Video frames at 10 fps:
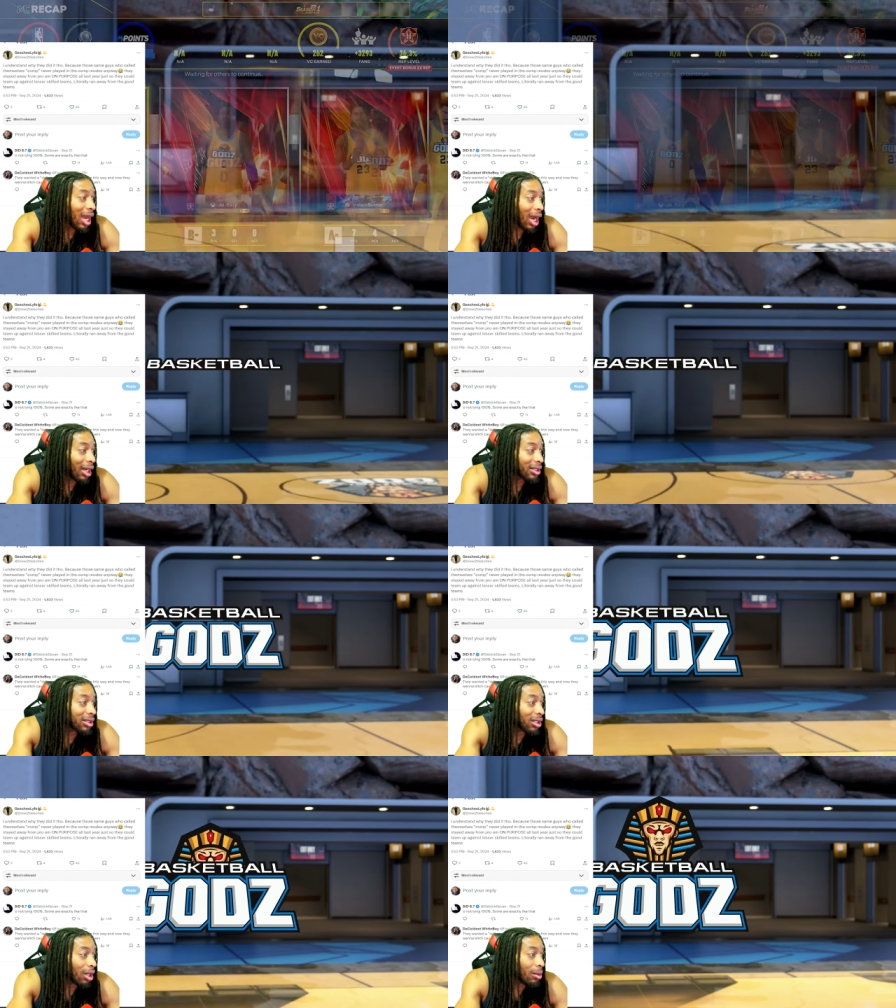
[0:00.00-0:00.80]
uh,
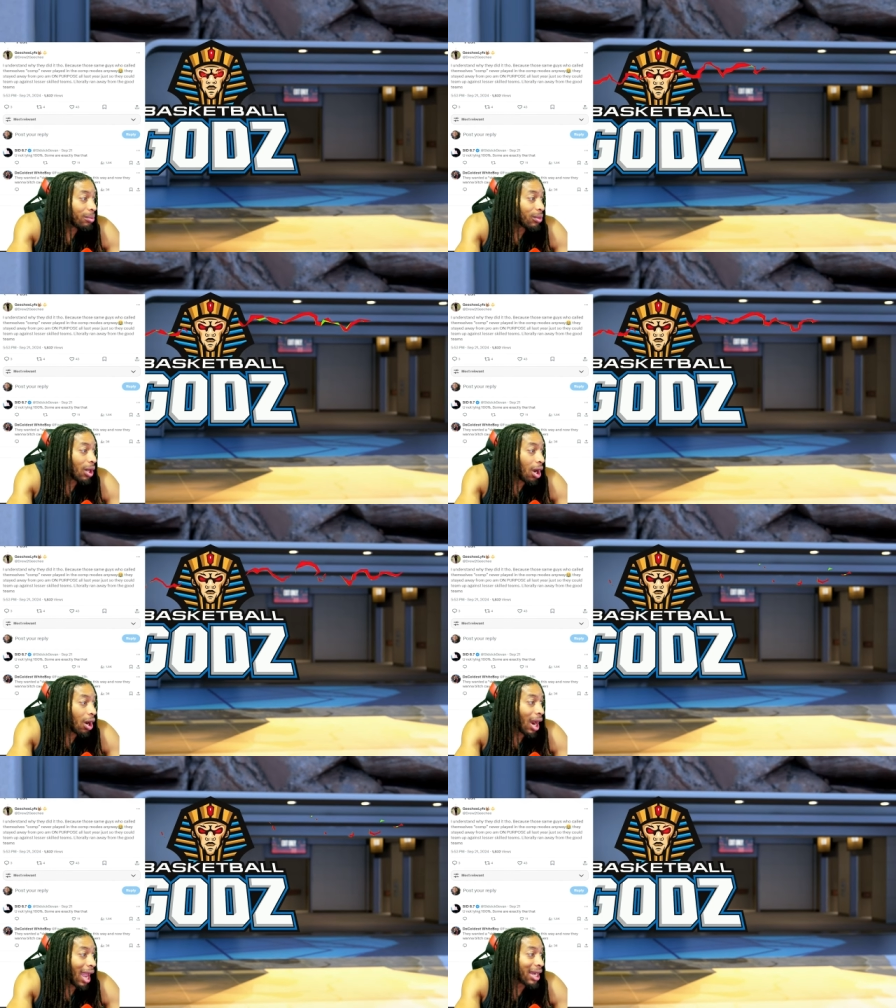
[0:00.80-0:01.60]
some
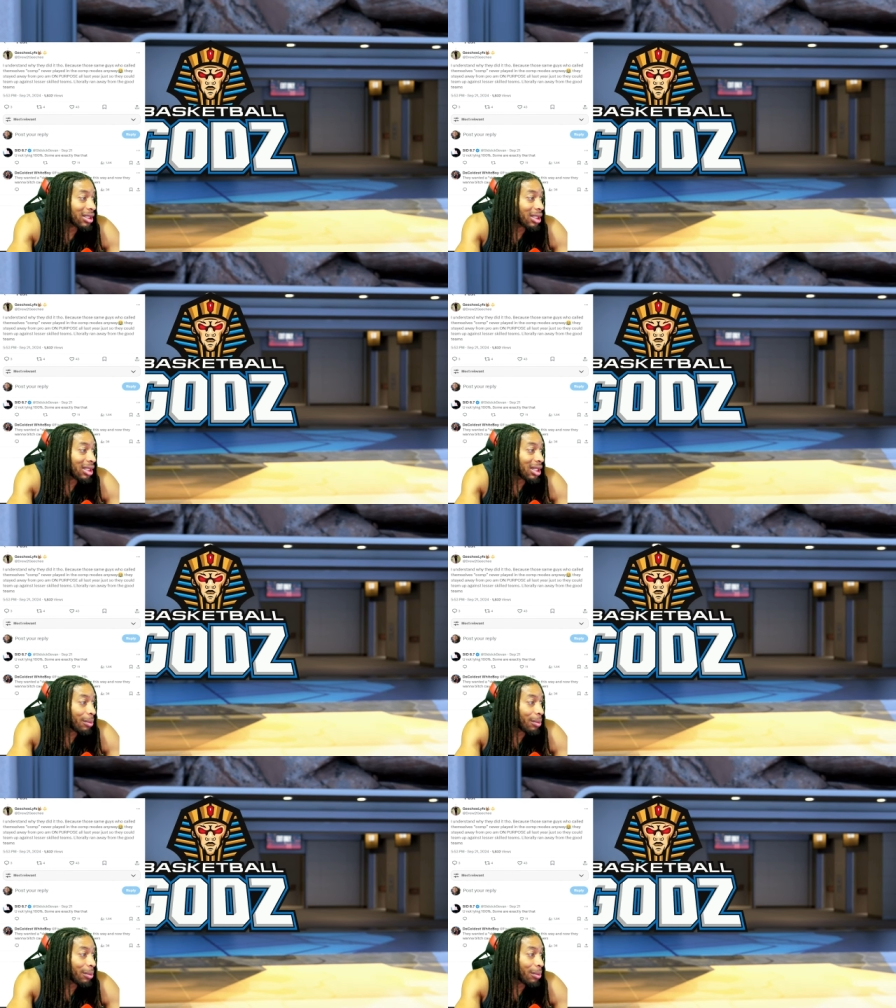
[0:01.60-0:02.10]
are actually,